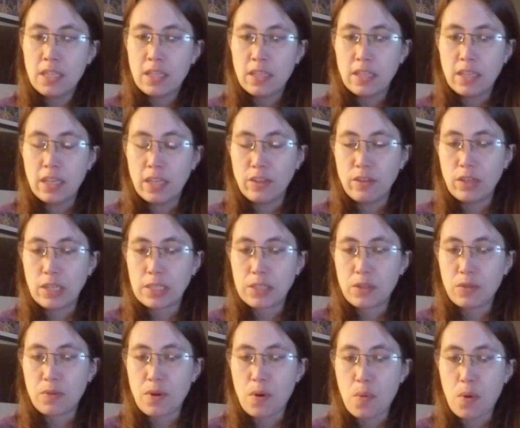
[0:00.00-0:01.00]
yeah, you guys
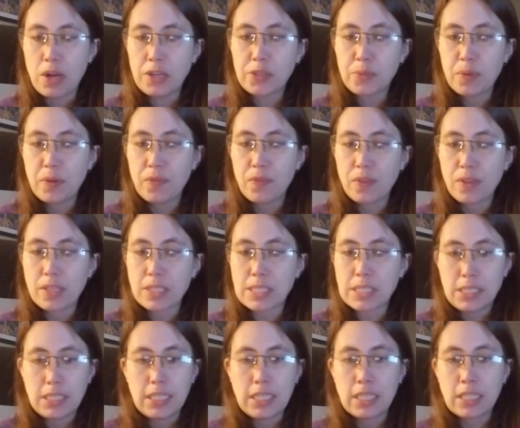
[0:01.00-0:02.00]
don't want to watch me for this
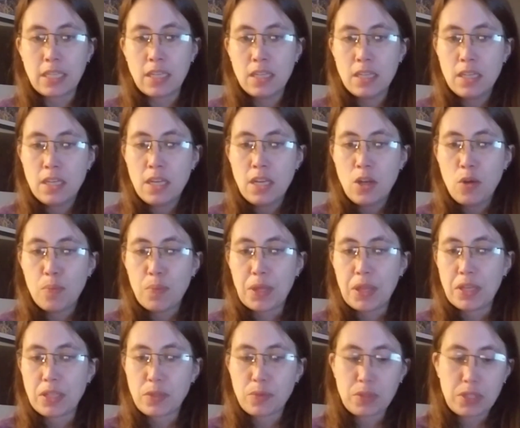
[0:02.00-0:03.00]
long. But
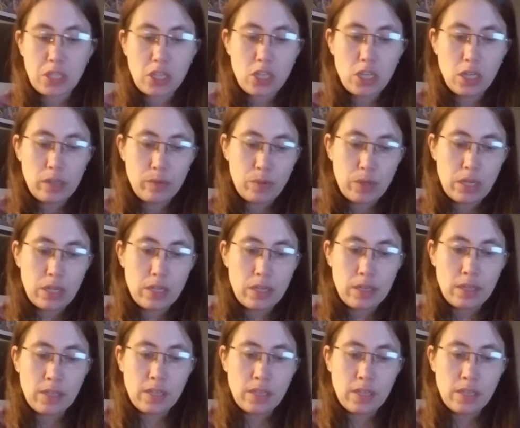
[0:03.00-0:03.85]
this was a good one.